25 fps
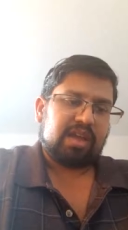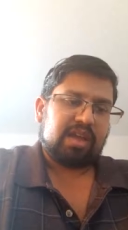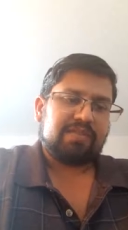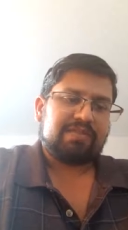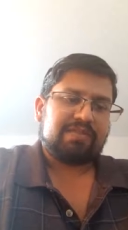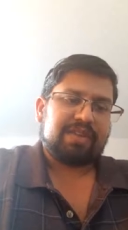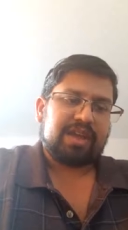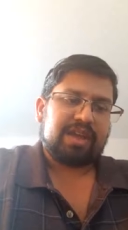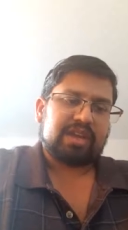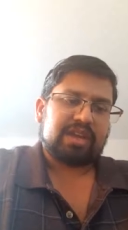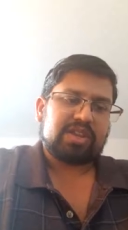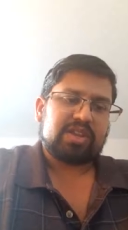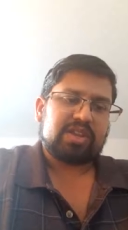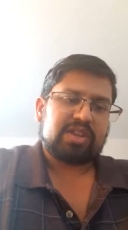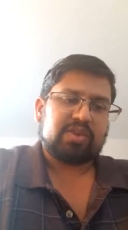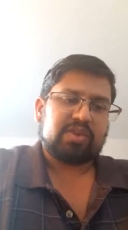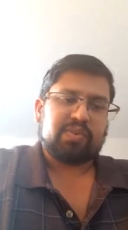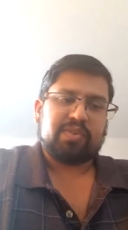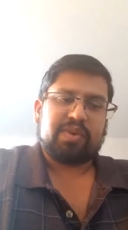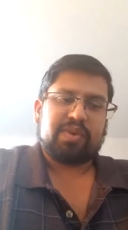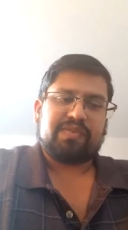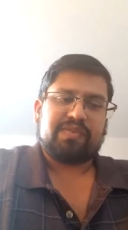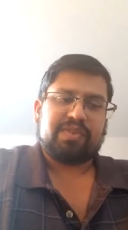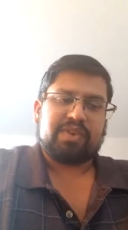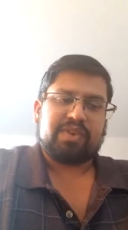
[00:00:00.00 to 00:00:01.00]
affects the
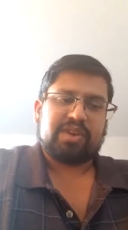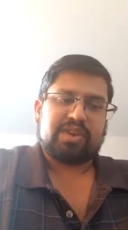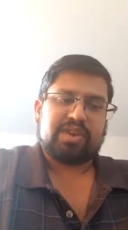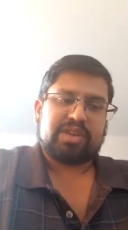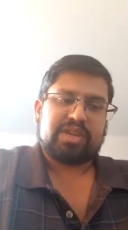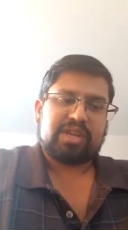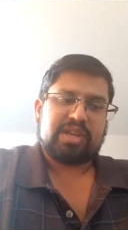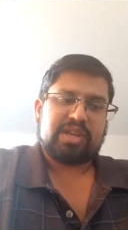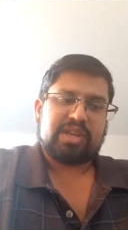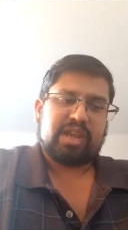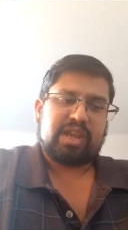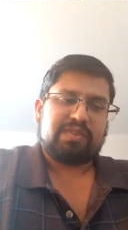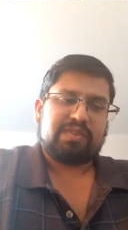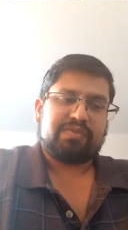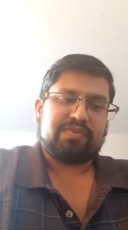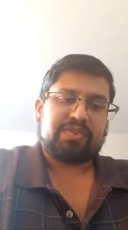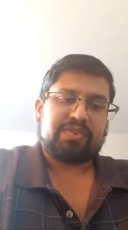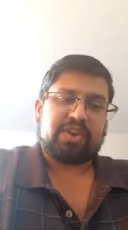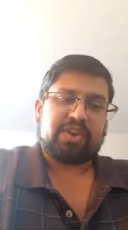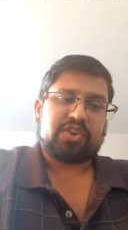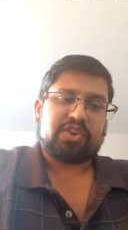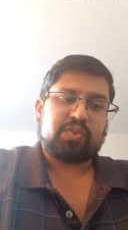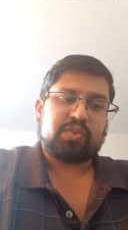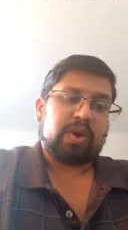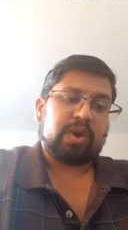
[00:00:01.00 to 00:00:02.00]
rivers and
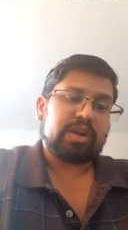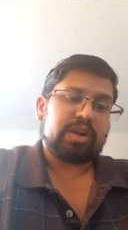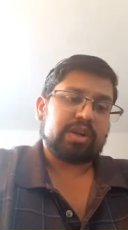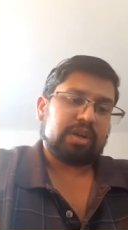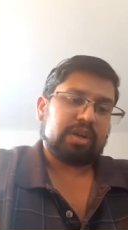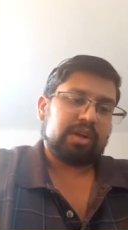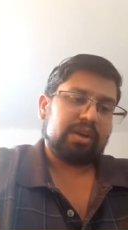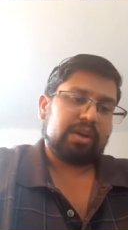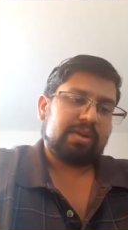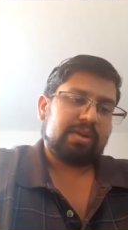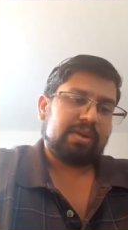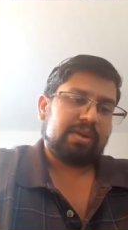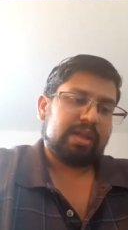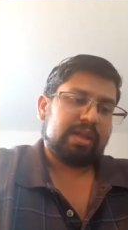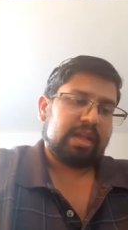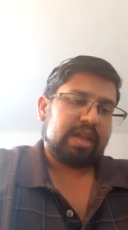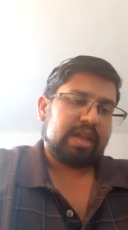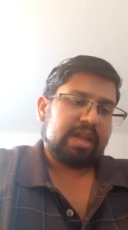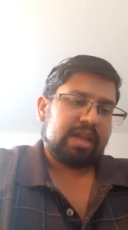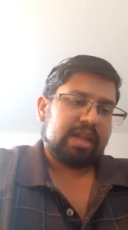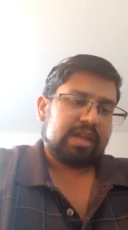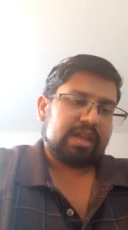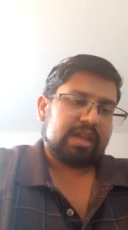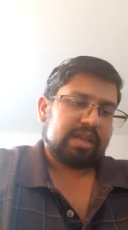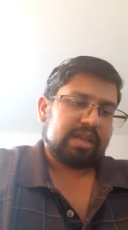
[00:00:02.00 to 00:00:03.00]
fresh water.
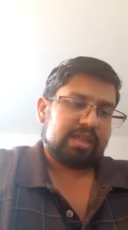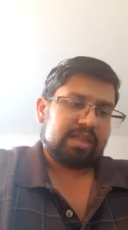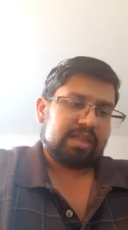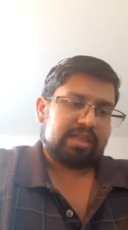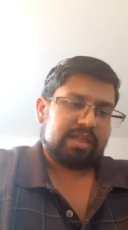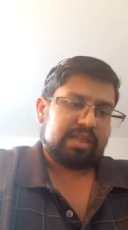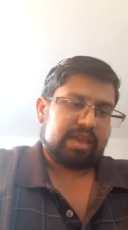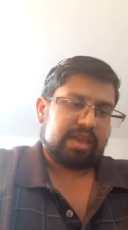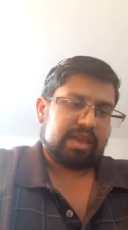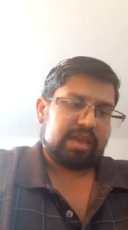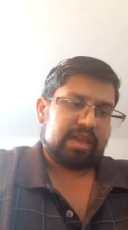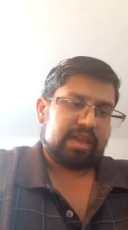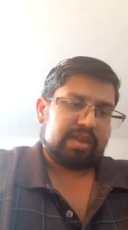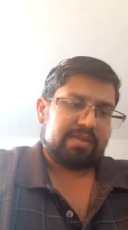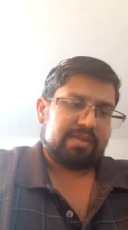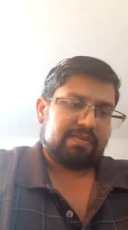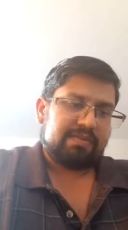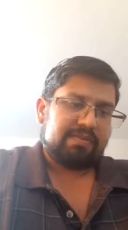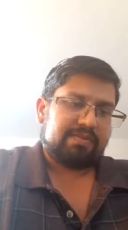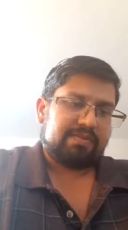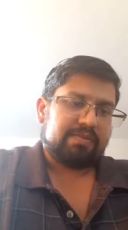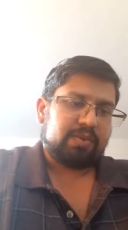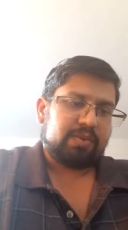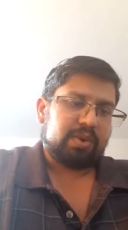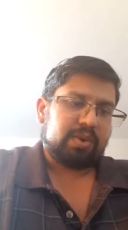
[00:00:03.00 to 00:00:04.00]
The
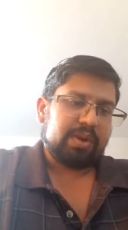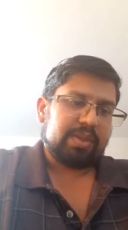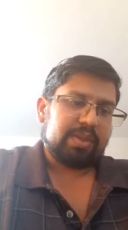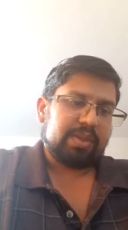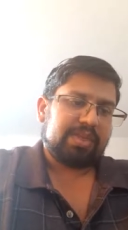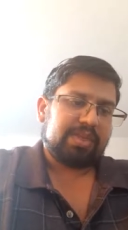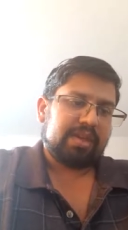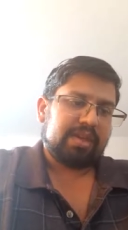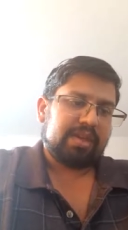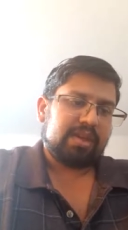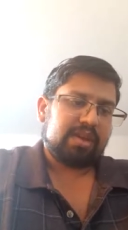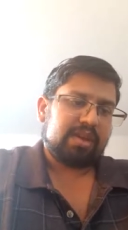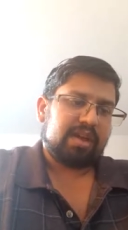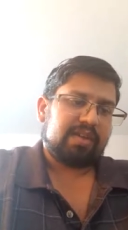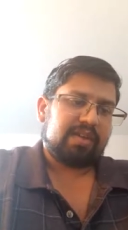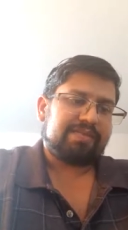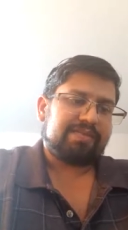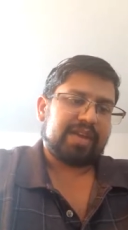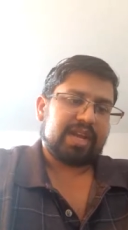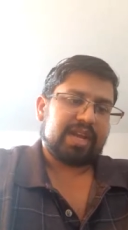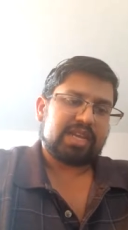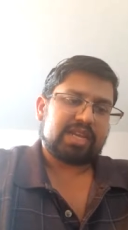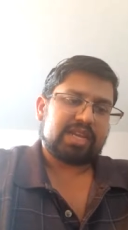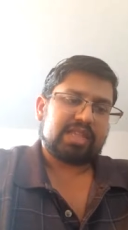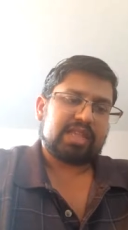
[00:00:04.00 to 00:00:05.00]
fourth
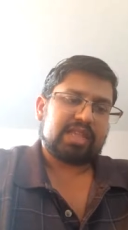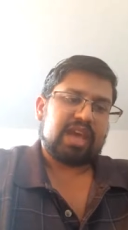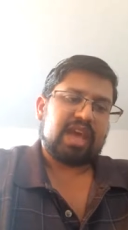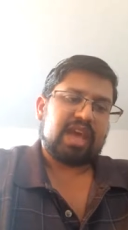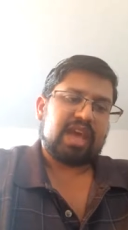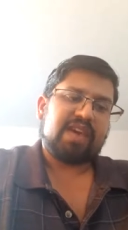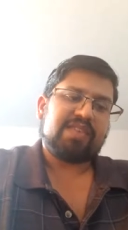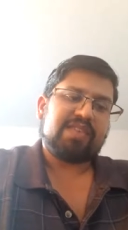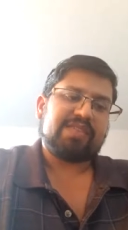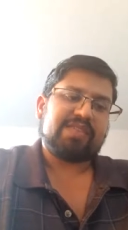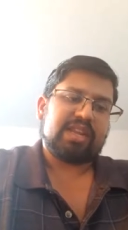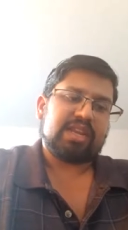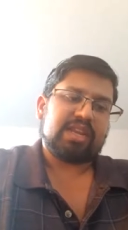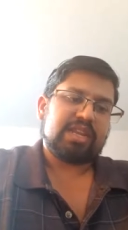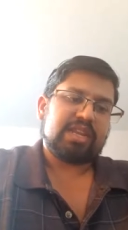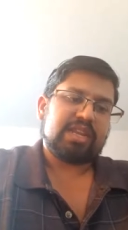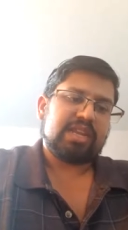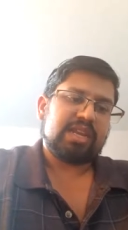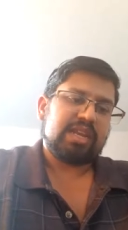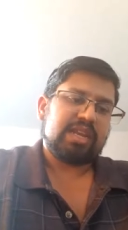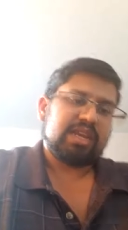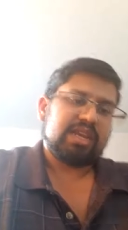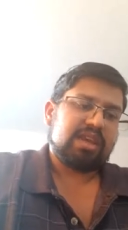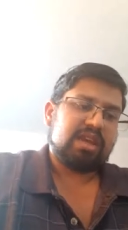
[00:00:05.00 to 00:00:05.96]
affects the heavens.